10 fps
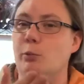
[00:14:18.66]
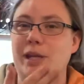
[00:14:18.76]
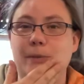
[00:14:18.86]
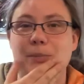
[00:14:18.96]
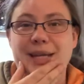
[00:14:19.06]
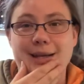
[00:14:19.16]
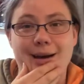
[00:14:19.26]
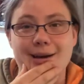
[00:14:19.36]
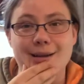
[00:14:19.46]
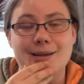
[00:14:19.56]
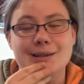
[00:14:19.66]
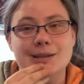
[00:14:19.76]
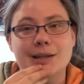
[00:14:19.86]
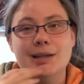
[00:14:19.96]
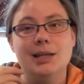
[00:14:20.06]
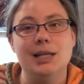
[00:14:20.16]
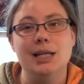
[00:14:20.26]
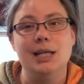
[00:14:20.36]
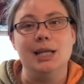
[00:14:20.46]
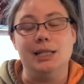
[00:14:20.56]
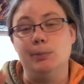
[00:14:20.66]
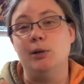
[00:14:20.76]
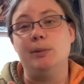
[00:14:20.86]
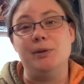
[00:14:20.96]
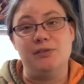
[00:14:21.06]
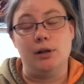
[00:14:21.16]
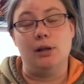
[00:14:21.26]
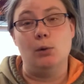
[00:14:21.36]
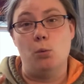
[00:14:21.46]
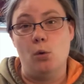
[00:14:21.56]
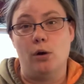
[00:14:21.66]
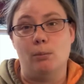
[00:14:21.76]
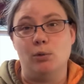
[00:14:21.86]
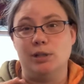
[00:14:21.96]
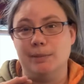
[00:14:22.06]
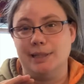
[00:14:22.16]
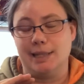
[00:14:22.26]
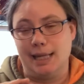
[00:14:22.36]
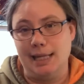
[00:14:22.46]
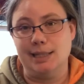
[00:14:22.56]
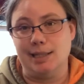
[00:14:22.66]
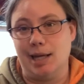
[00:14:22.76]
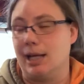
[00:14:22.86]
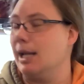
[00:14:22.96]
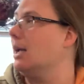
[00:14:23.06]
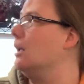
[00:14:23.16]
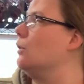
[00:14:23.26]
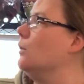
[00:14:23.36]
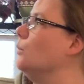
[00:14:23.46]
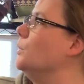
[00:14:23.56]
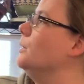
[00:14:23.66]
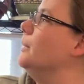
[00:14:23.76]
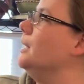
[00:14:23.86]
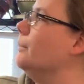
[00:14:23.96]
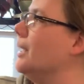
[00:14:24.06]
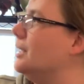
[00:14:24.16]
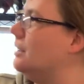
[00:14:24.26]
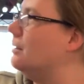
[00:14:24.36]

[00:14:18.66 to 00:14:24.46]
week because it's supposed to be fairly warm, which means the heat's not going to cut on, which means my